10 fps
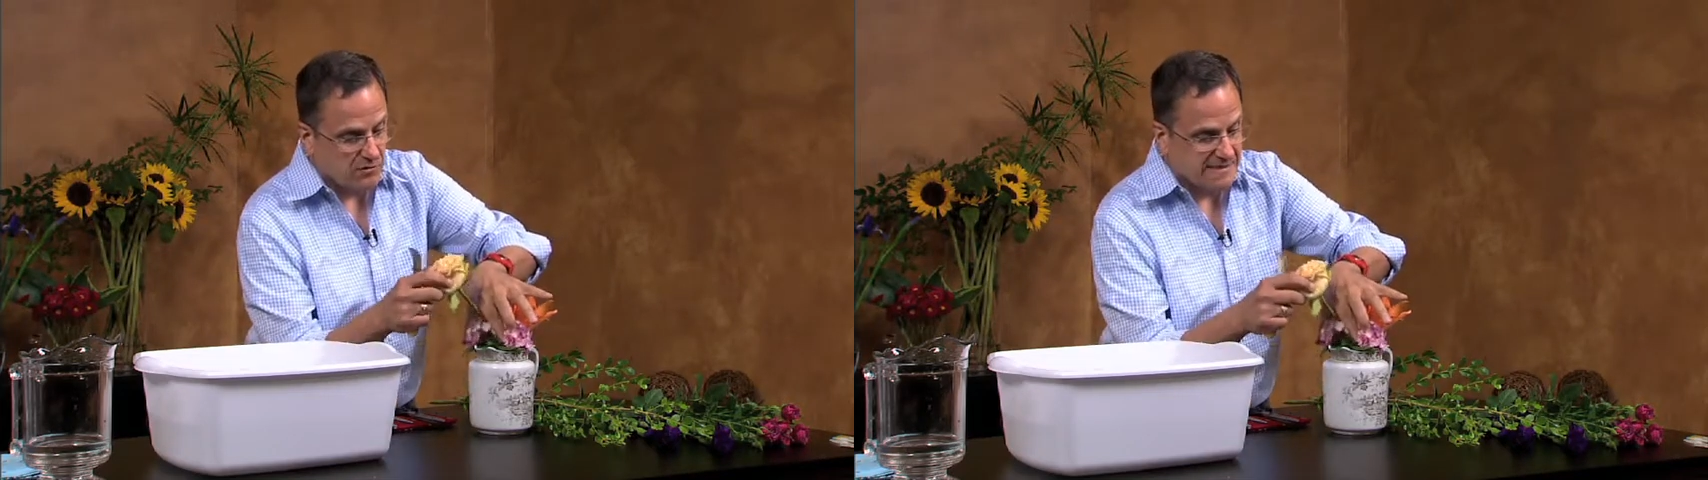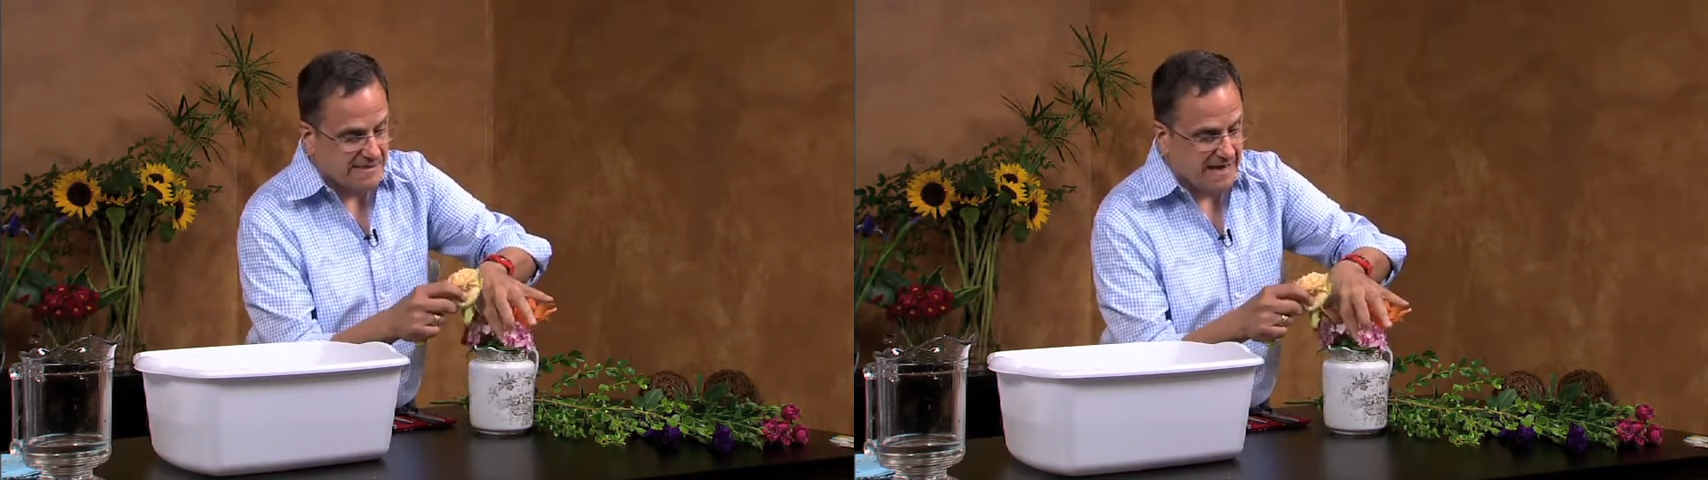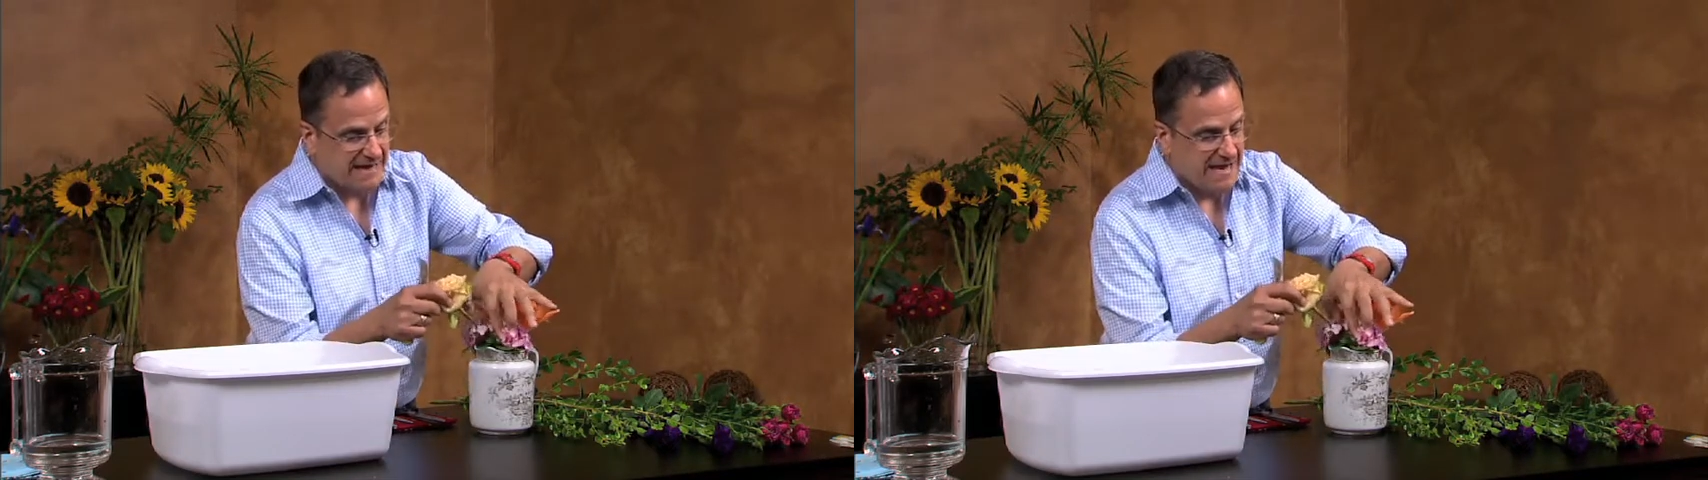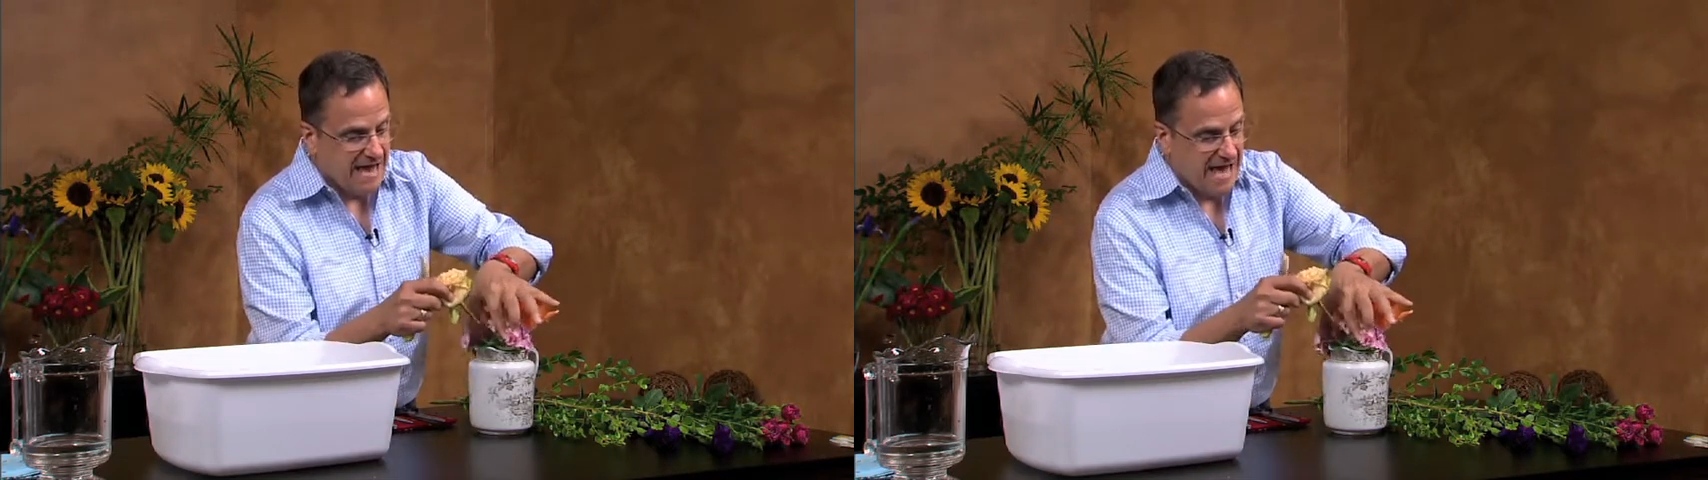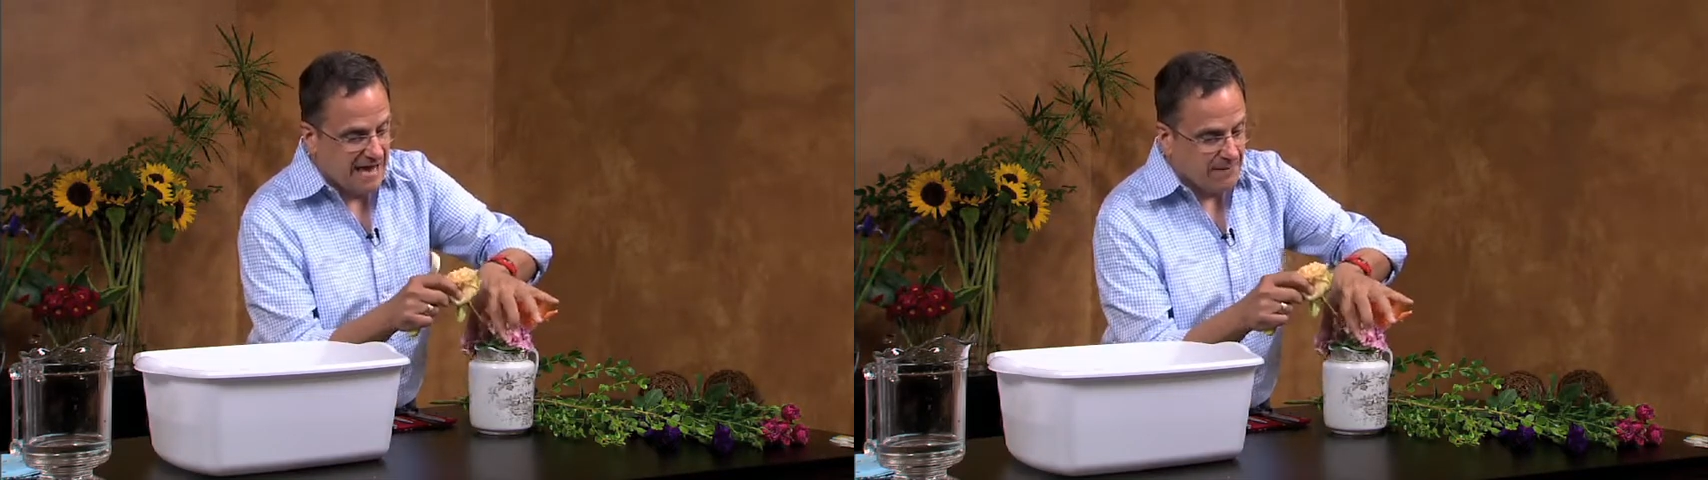design,
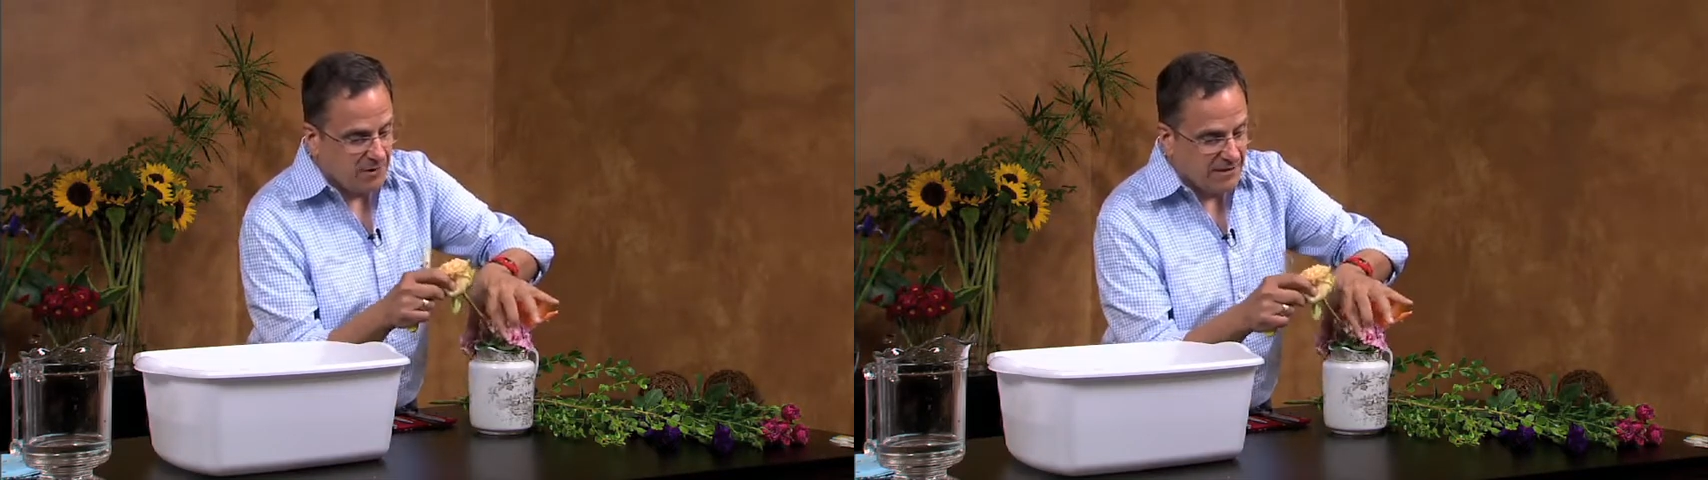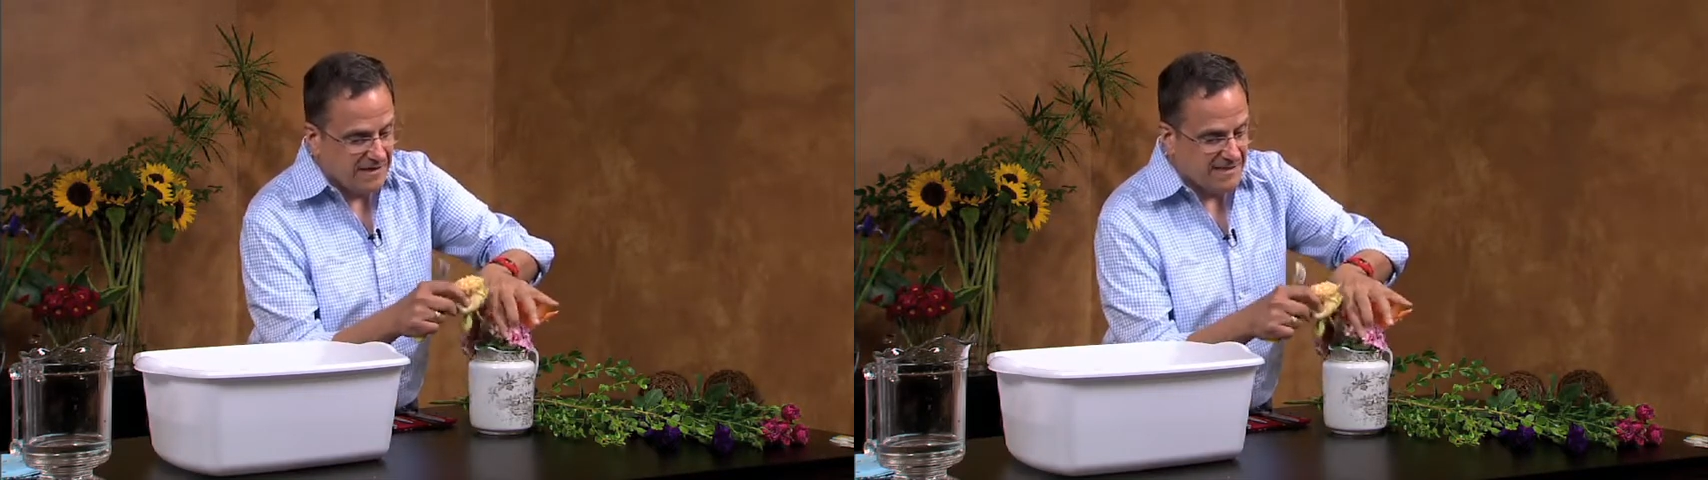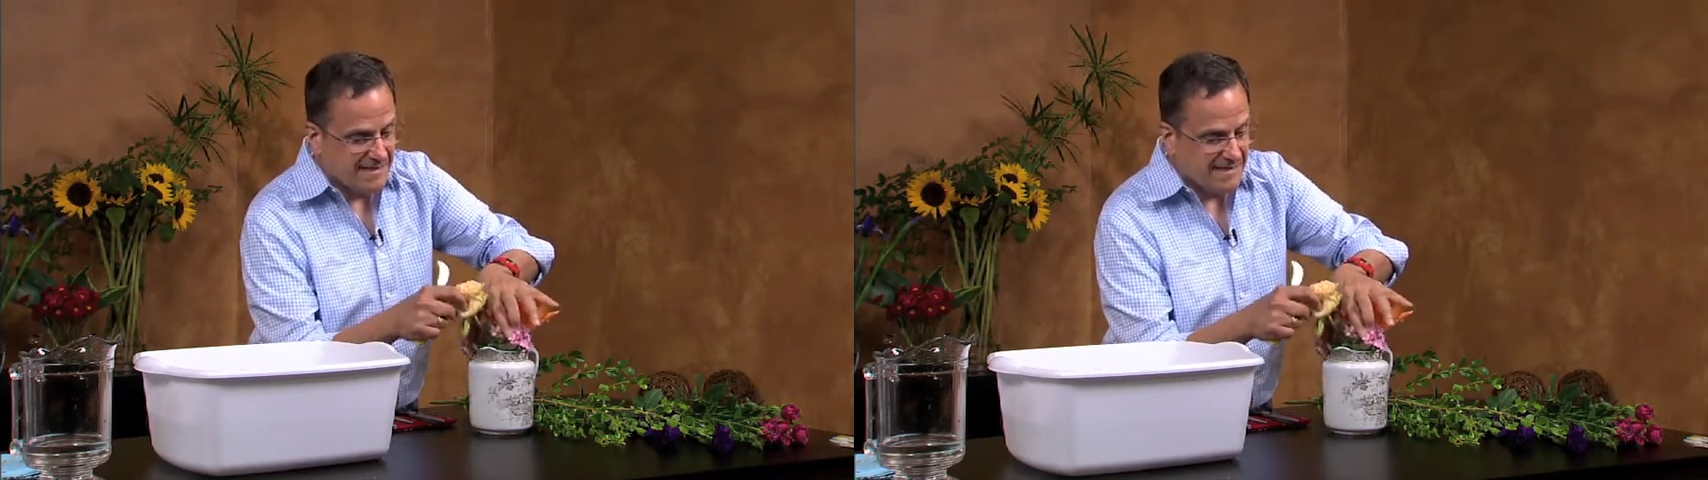and I'm going to